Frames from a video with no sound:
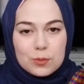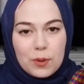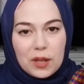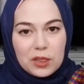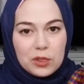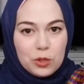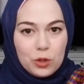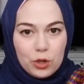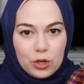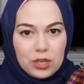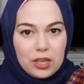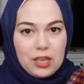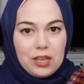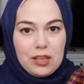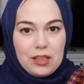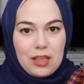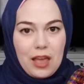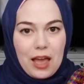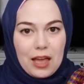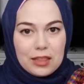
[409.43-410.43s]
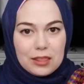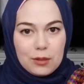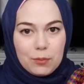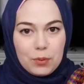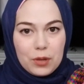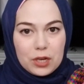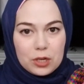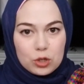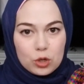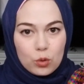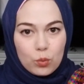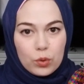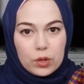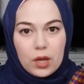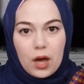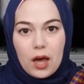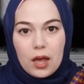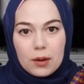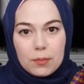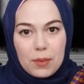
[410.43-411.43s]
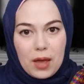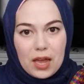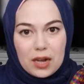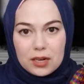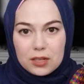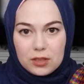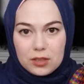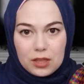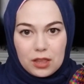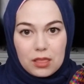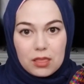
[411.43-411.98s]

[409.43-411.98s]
looking at the picture. We automatically